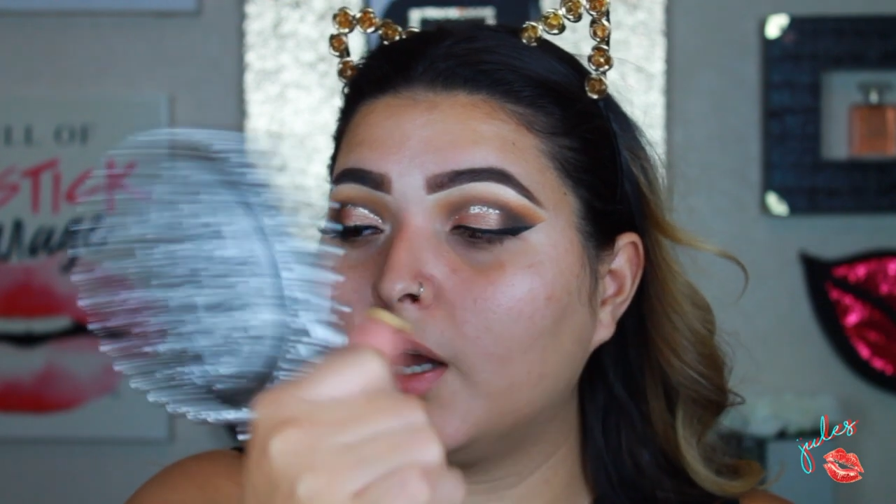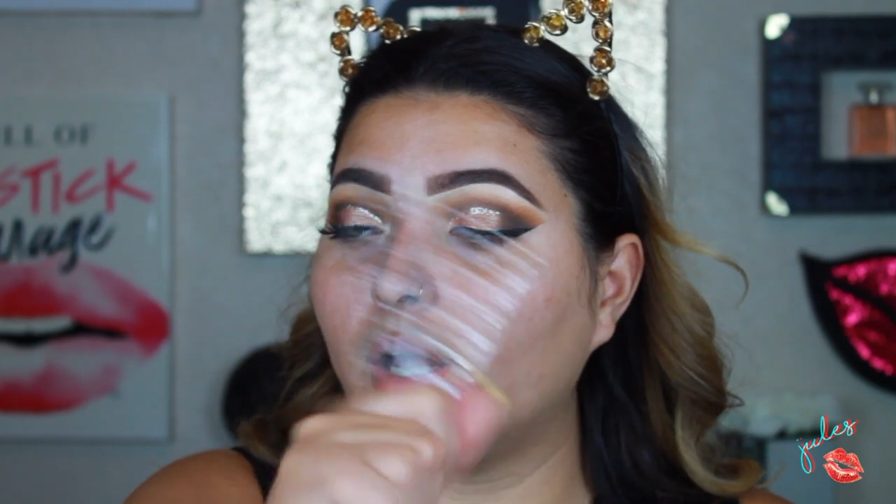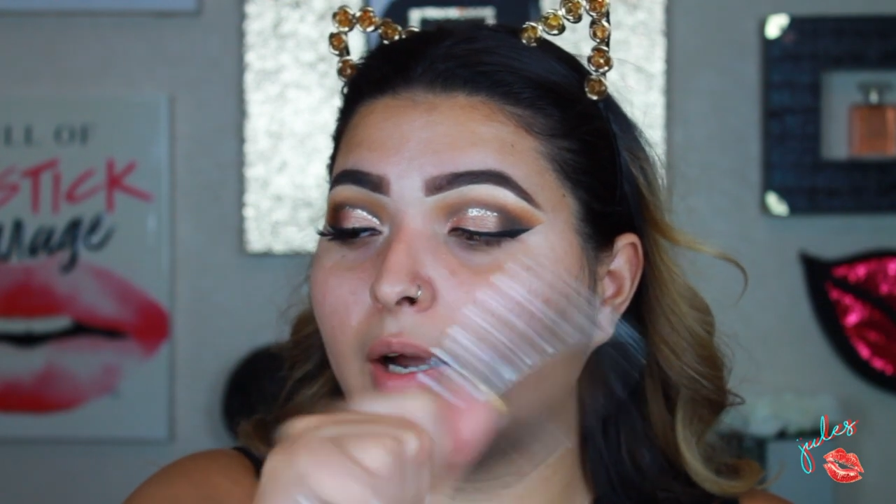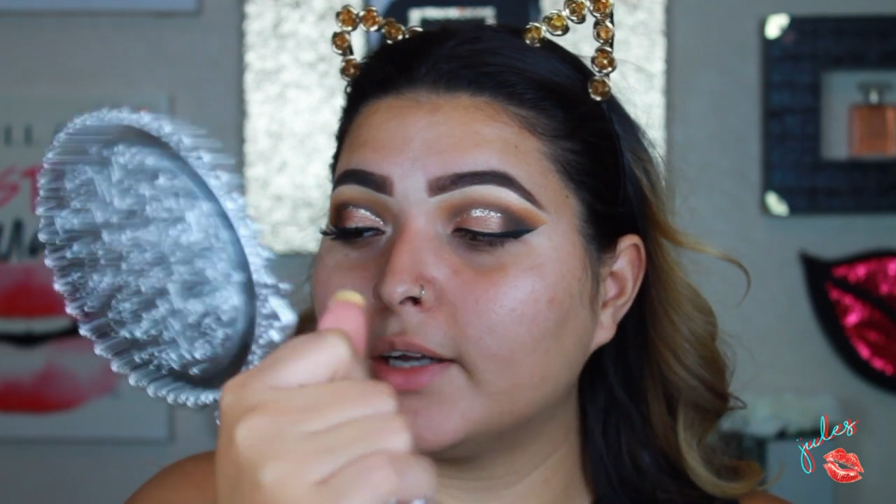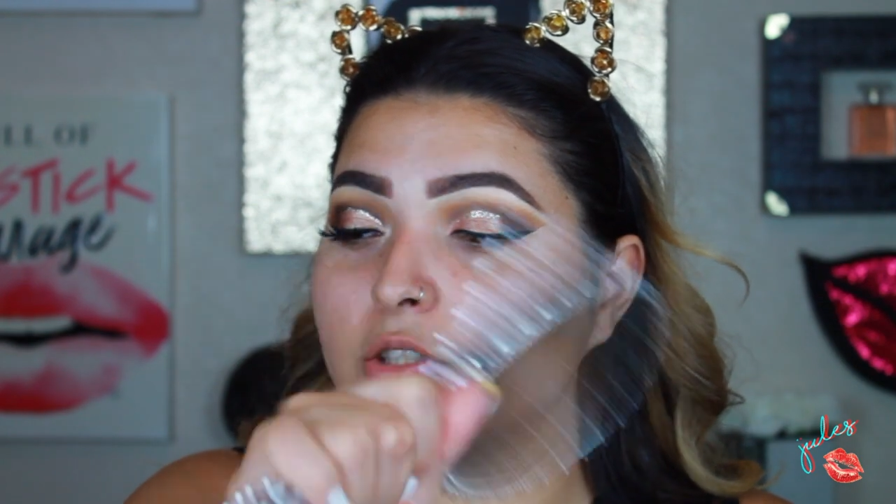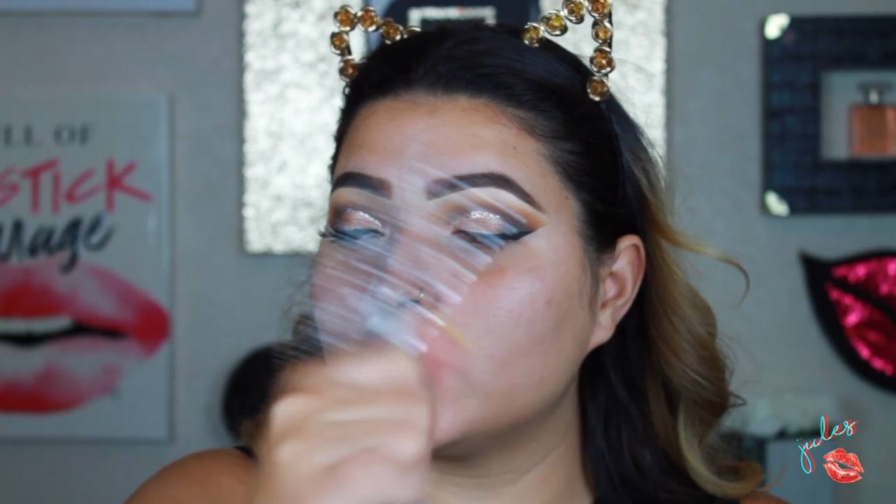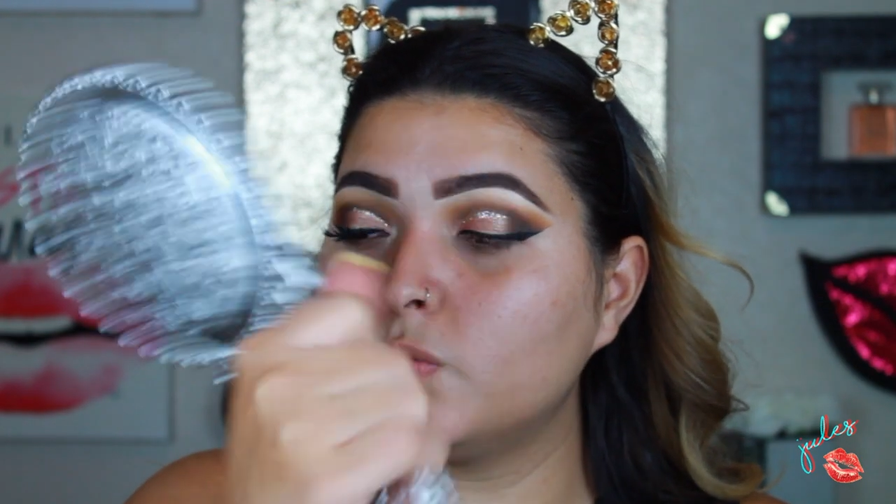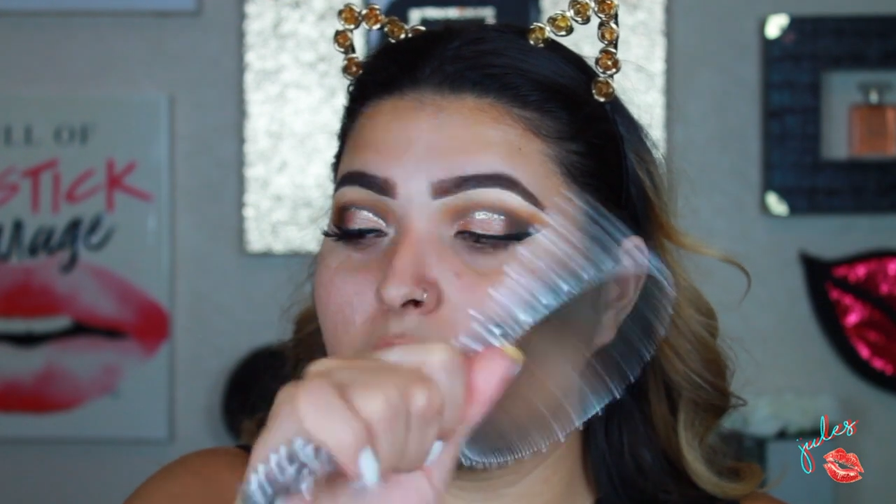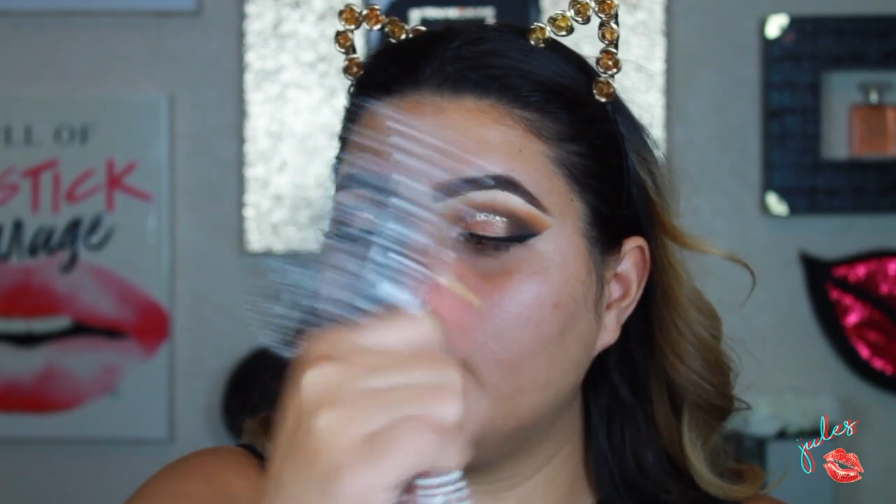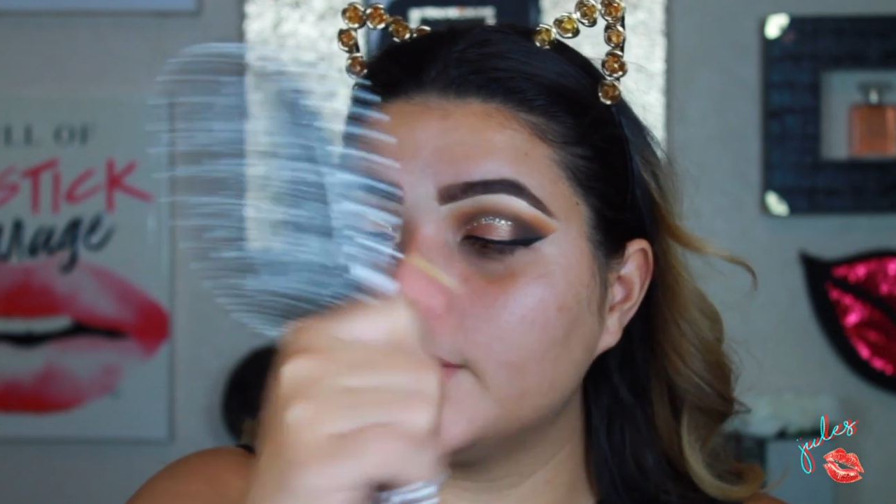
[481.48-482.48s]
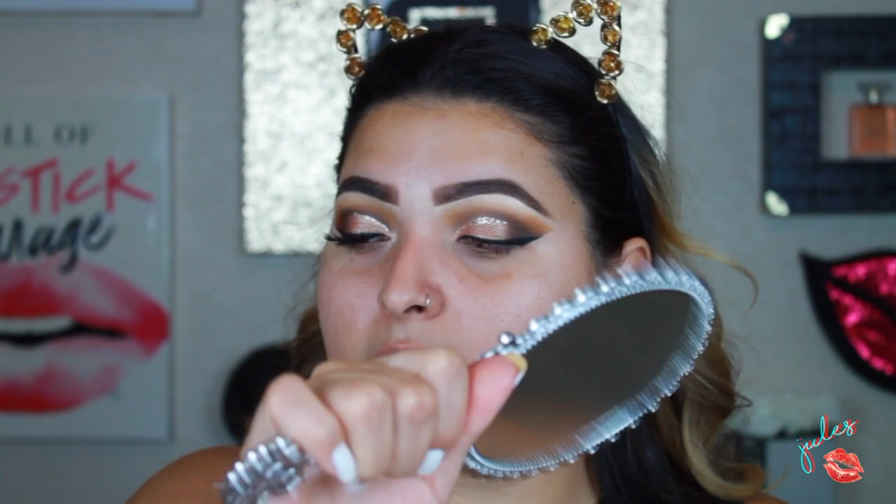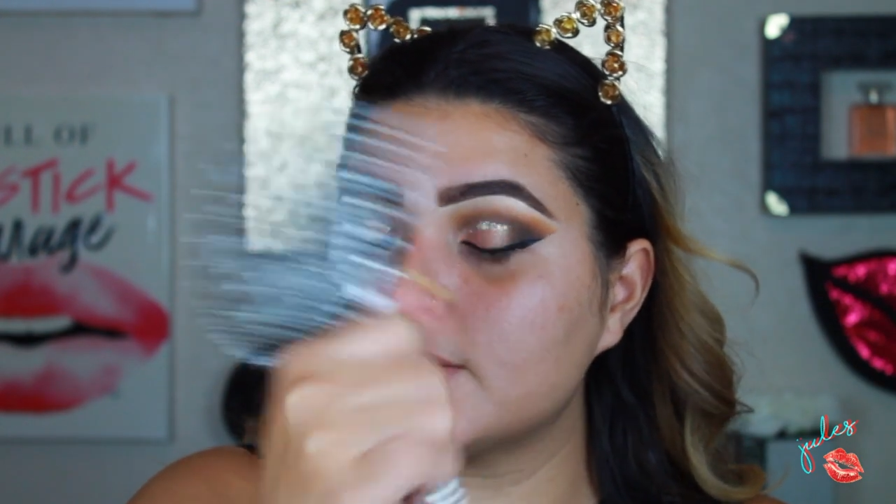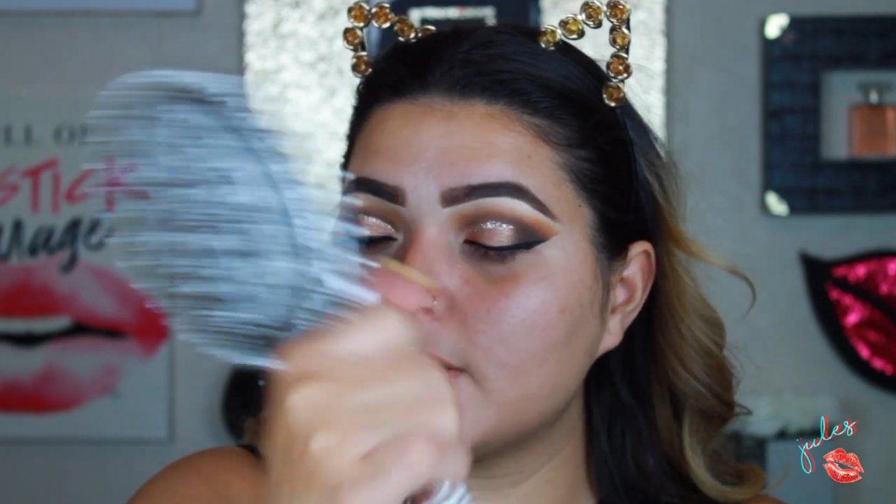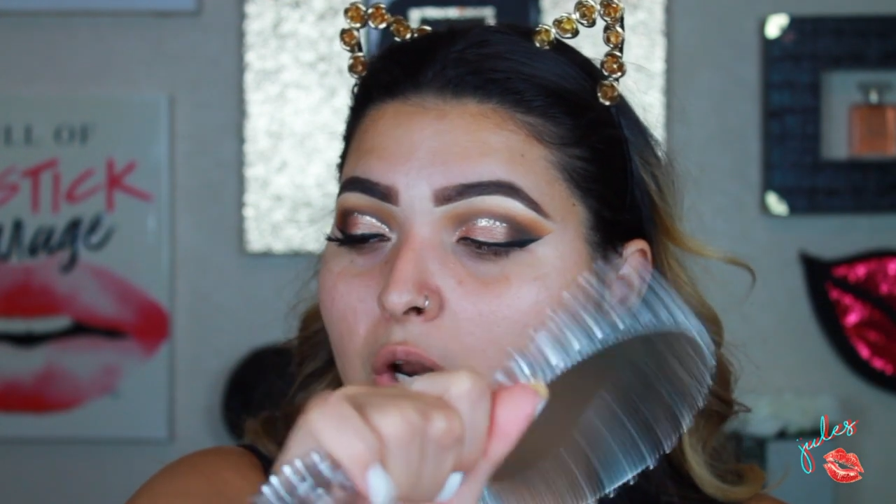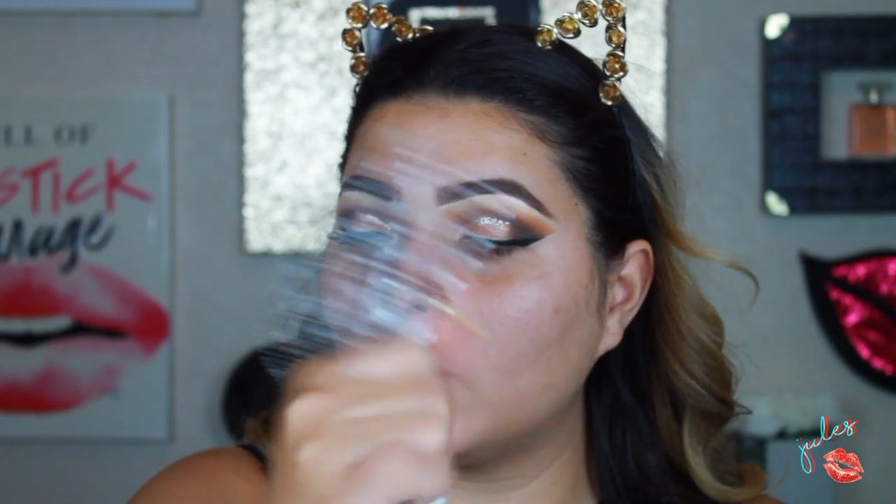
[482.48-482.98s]
I got 2 events
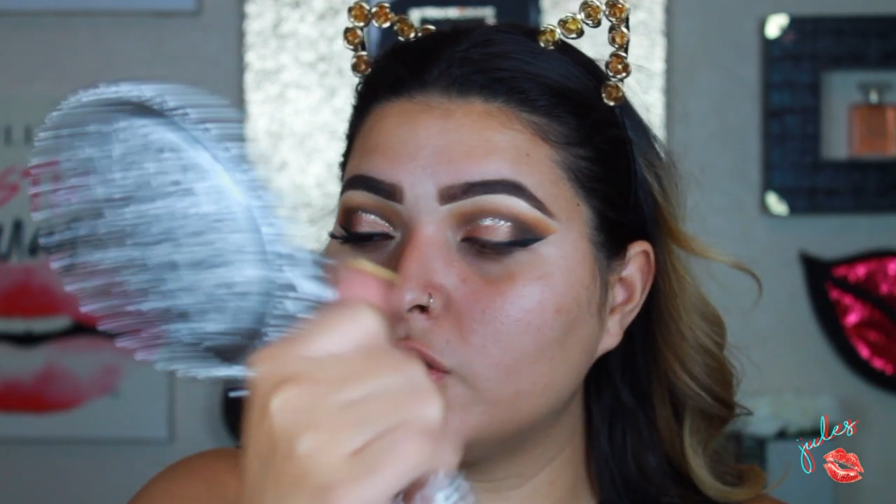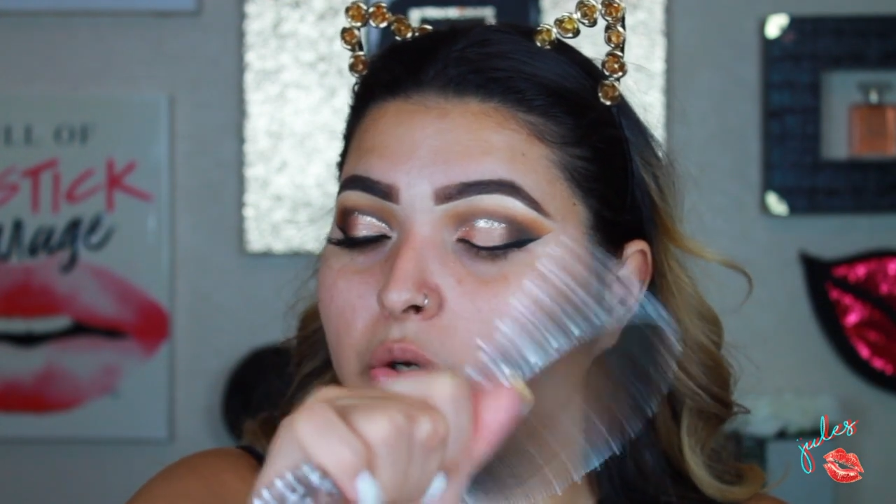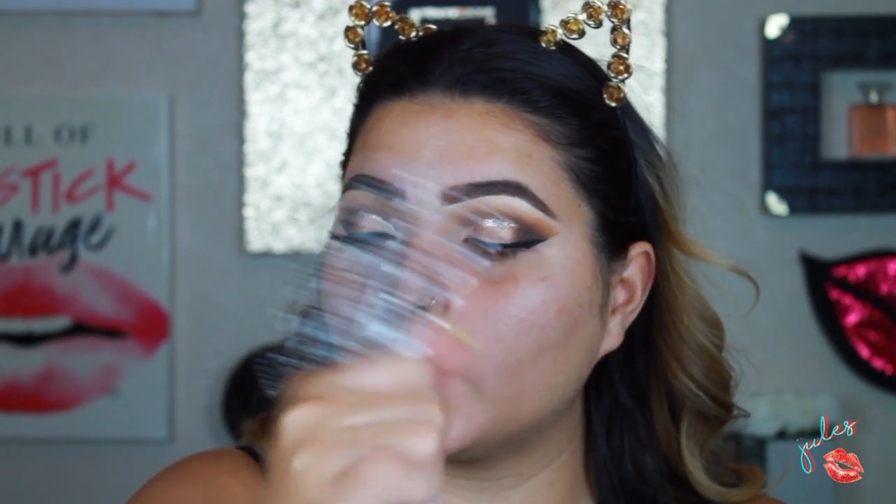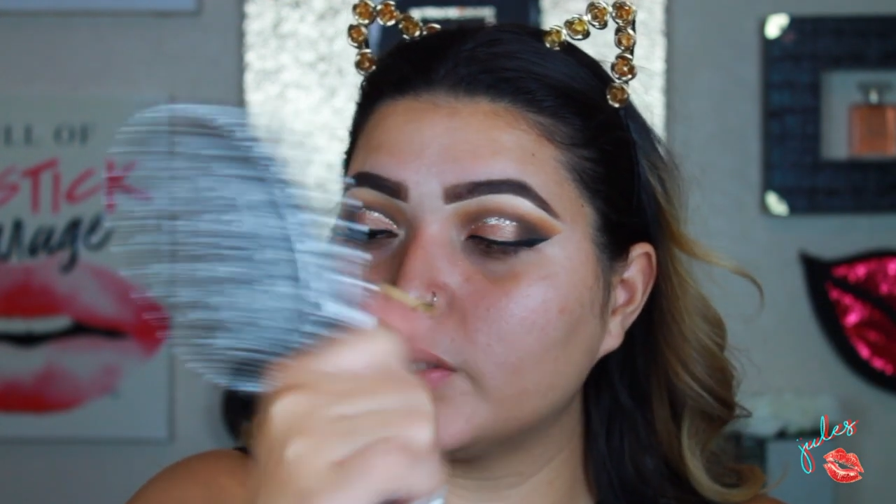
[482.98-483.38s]
that I'll look